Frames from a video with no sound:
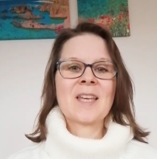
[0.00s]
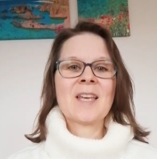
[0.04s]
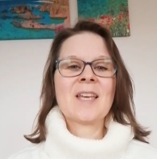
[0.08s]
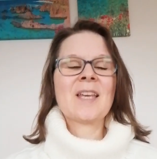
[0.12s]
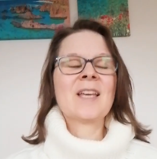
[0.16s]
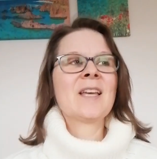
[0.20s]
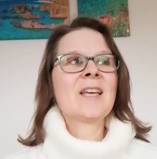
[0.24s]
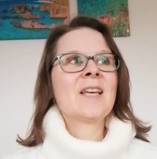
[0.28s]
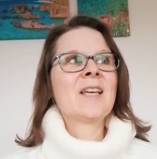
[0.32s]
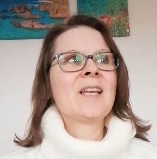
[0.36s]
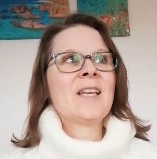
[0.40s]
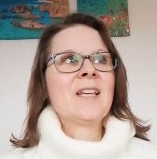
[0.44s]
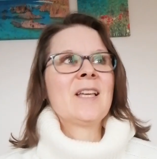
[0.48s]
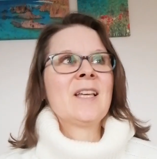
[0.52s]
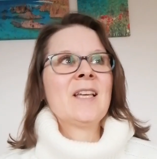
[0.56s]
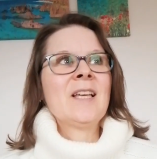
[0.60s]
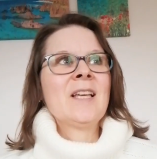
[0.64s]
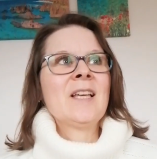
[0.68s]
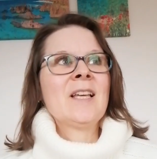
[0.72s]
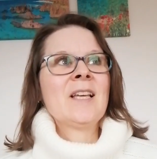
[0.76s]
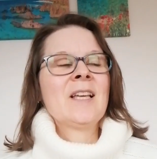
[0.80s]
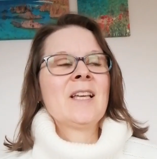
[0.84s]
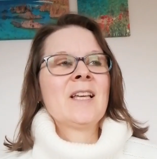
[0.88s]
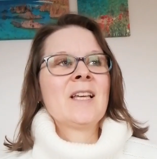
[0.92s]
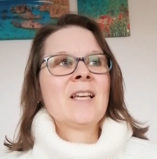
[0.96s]

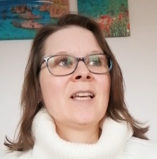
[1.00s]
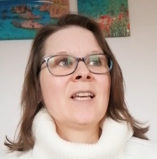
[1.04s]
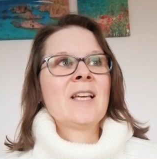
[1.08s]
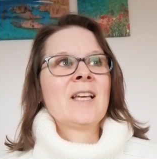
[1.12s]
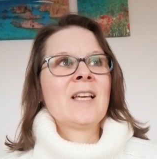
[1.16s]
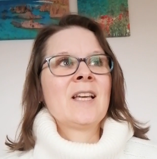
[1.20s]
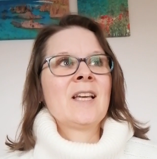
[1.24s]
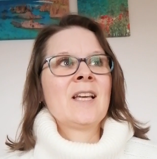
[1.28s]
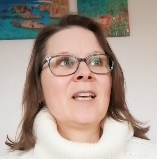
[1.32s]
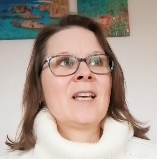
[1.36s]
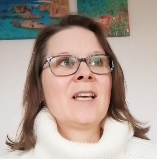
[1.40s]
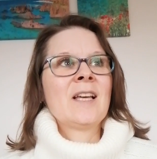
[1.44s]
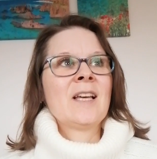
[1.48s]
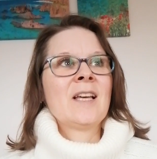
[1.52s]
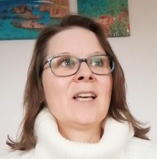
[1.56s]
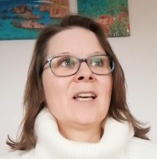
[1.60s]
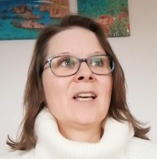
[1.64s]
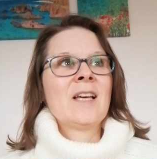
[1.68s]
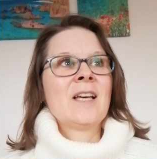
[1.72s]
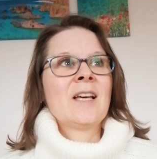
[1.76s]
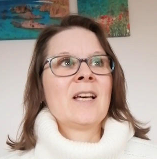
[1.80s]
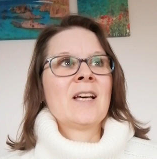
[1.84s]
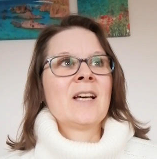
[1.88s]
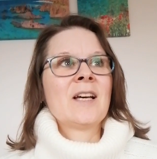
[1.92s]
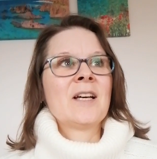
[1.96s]

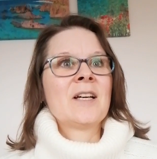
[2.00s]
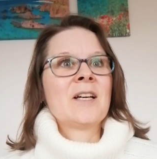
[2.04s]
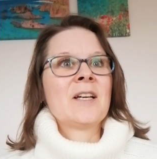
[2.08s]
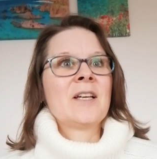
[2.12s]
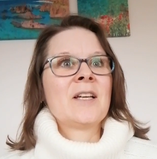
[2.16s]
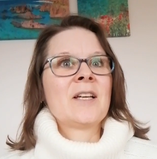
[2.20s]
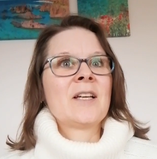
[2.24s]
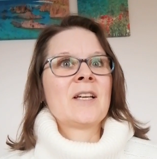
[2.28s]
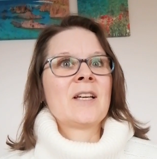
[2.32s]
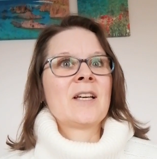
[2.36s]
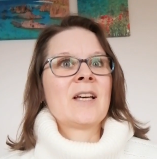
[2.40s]
Nobody speaks.